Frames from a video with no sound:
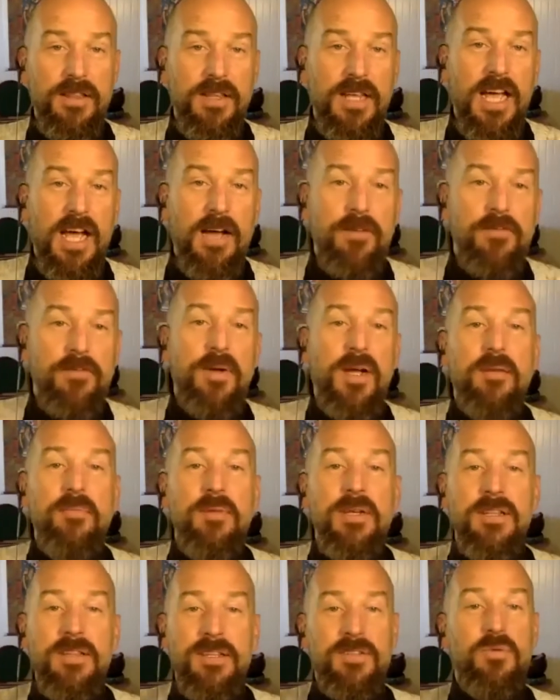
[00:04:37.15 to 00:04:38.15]
They have them come
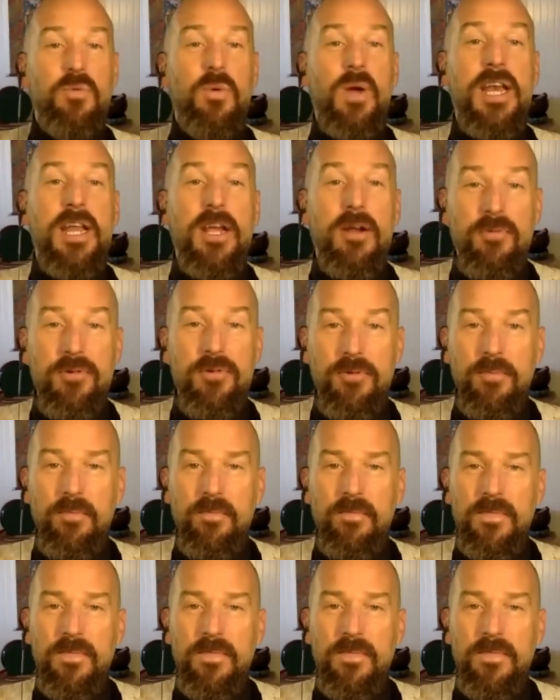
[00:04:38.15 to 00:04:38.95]
into this waiting room.